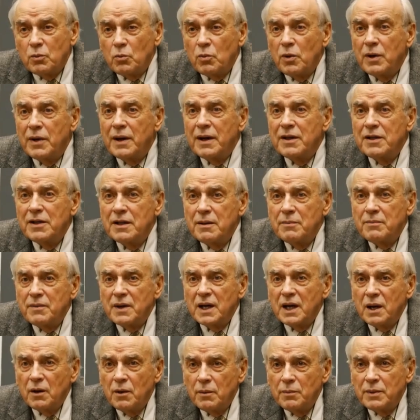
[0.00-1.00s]
with its
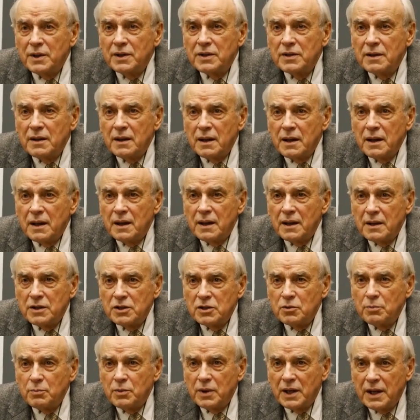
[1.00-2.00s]
environment,
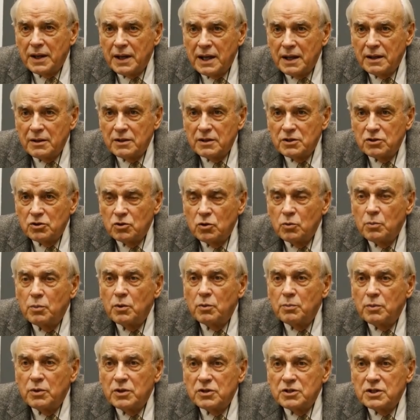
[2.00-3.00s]
spreading the
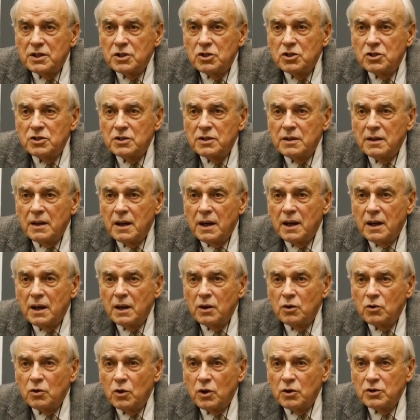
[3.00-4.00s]
superposition
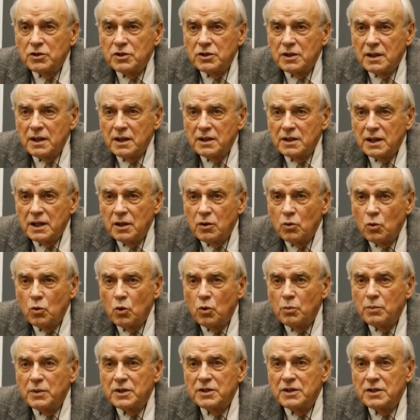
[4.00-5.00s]
across an
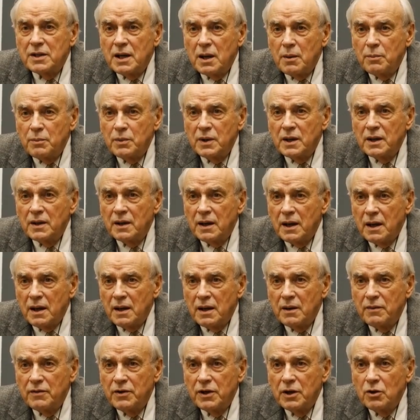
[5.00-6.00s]
enormous number
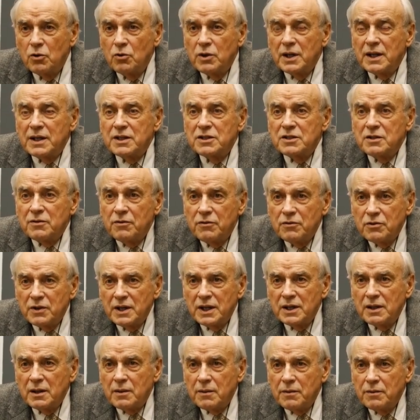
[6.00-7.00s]
of degrees of
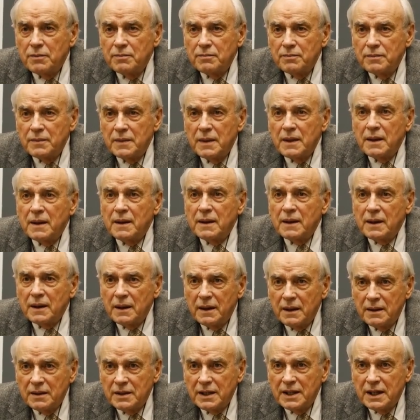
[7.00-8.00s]
freedom.
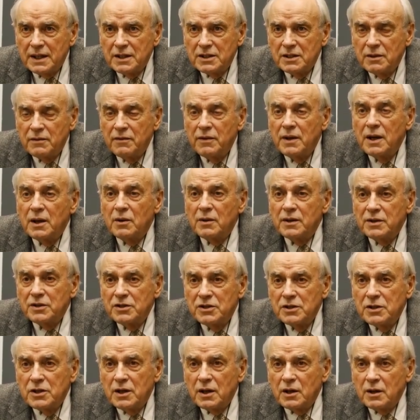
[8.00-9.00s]
The
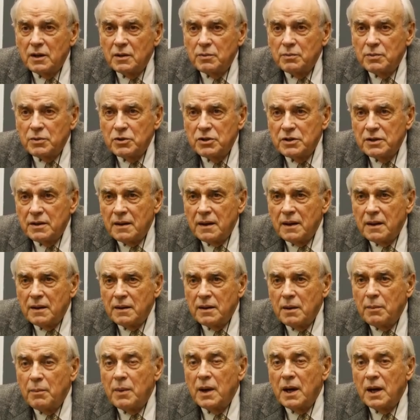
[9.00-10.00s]
interference terms,
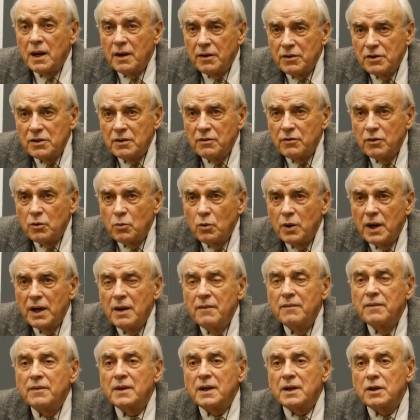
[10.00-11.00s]
the parts of the
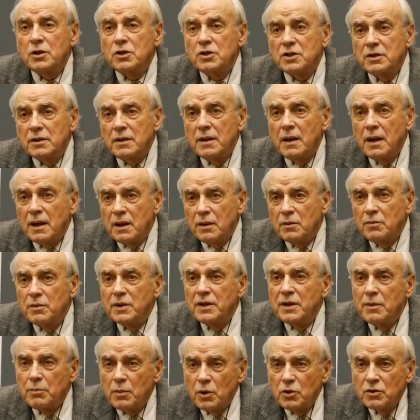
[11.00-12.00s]
wave function
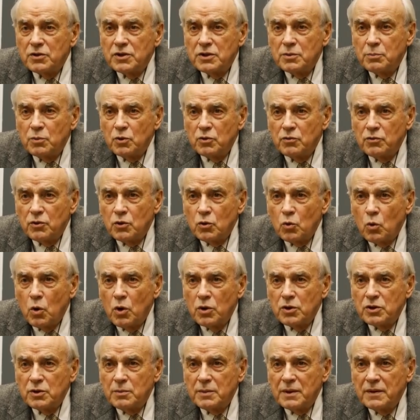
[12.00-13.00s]
responsible for
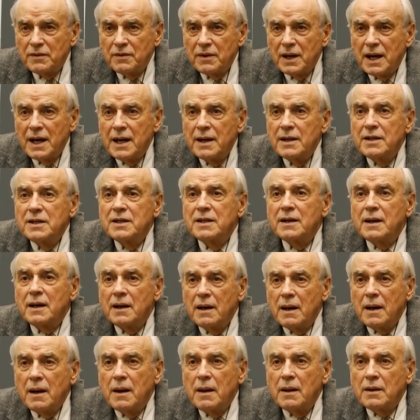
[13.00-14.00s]
quantum effects,
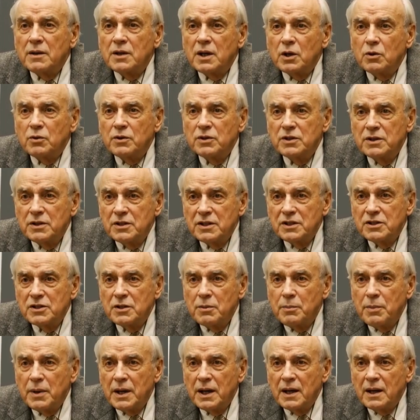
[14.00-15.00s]
don't
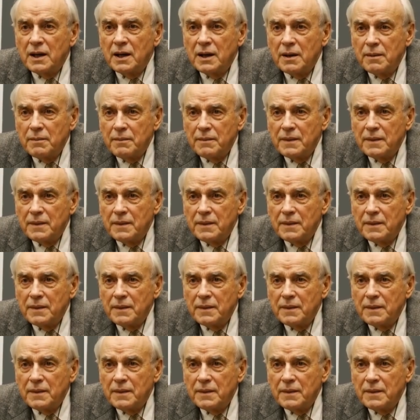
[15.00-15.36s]
disappear.